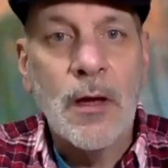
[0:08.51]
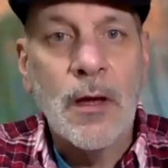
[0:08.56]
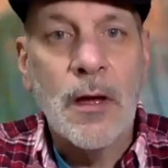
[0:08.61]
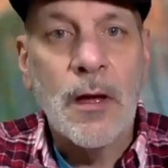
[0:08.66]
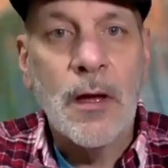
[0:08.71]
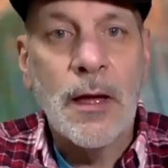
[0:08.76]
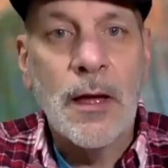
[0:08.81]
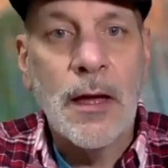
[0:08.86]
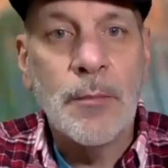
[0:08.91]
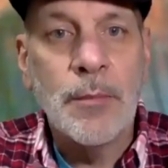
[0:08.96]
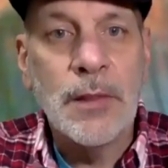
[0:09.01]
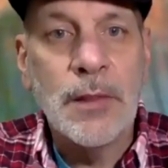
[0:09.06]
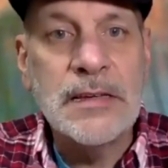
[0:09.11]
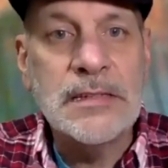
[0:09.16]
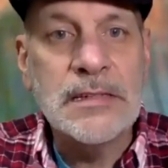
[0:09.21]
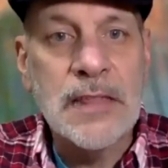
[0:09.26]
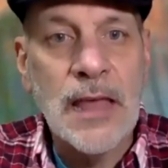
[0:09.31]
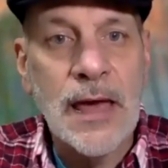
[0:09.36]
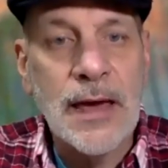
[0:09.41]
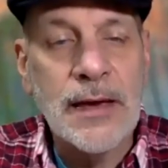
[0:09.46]
Uh,
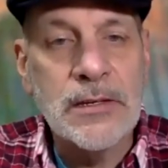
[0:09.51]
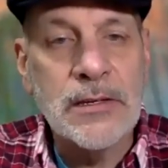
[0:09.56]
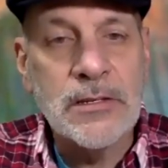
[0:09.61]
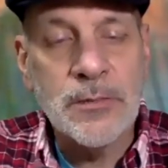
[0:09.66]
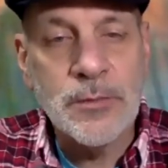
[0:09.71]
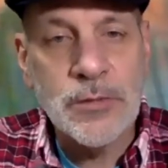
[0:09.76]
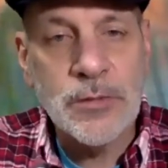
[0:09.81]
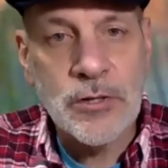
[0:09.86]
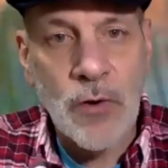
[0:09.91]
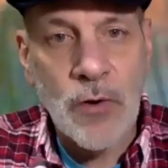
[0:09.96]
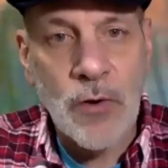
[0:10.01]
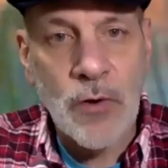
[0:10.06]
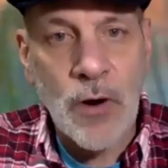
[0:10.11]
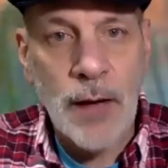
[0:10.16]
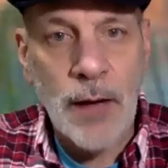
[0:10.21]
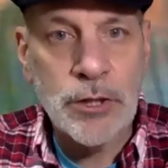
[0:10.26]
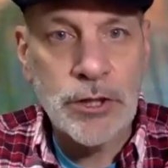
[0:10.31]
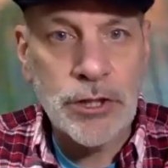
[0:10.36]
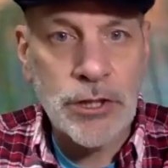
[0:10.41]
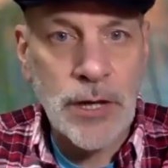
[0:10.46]
please like,
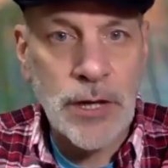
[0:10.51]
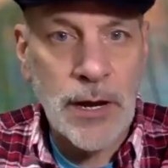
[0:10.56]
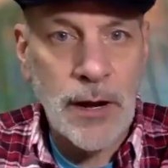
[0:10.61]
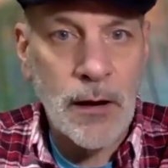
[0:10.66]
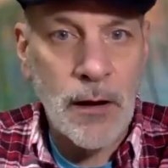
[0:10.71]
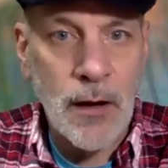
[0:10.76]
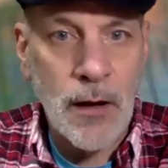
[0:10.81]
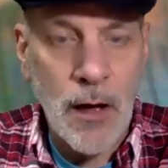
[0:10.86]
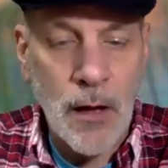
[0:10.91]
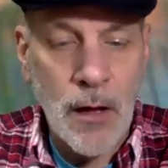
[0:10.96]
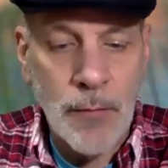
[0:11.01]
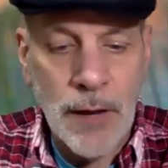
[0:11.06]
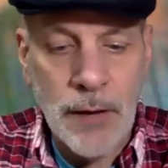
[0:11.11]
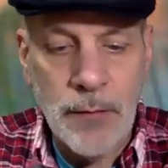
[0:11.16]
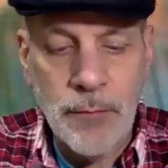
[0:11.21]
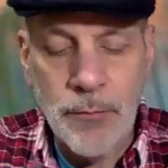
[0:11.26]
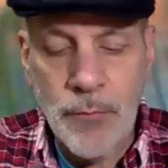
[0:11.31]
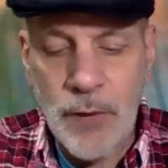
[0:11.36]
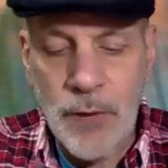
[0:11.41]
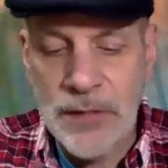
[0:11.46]
subscribe, share,
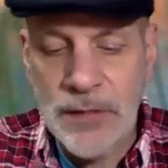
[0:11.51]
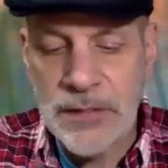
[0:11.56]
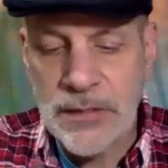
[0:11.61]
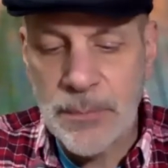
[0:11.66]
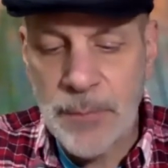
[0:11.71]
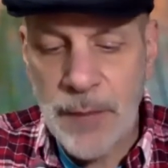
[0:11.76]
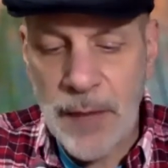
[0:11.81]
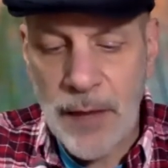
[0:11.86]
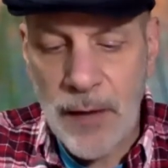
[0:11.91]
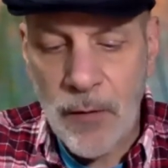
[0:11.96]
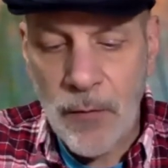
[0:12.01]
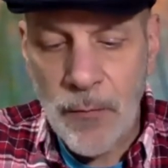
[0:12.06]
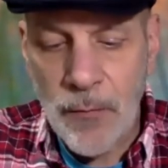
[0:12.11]
comment, press the bell.